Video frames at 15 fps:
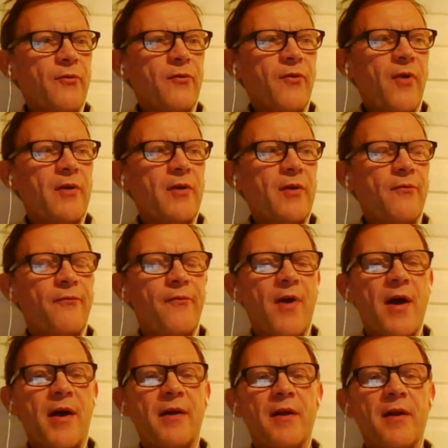try
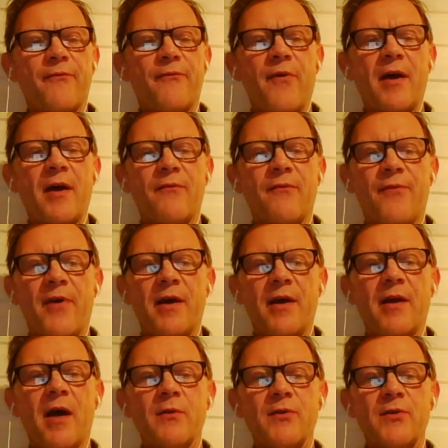to
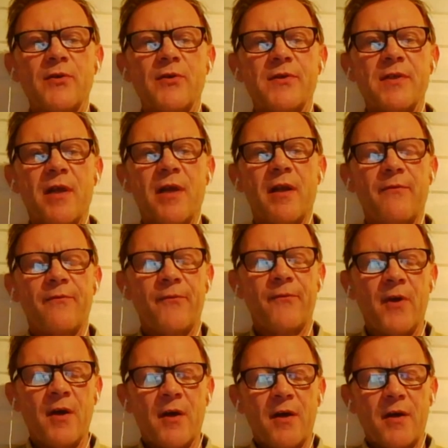find out yourself.
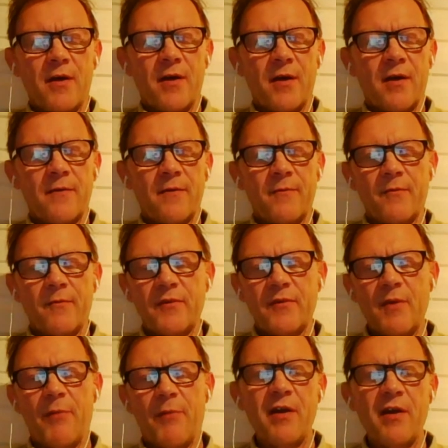
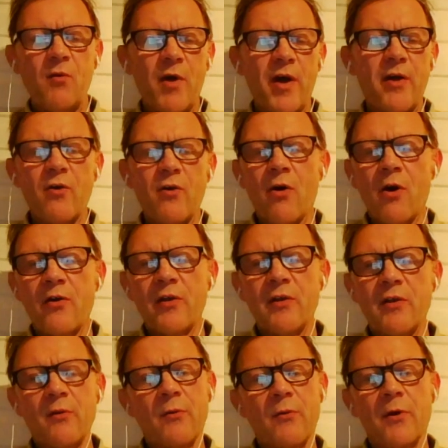Depending where you are in
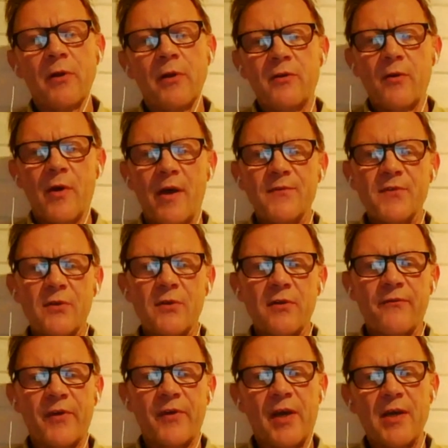the world, you have
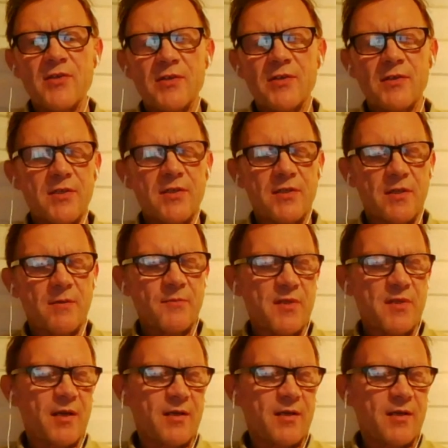certification systems that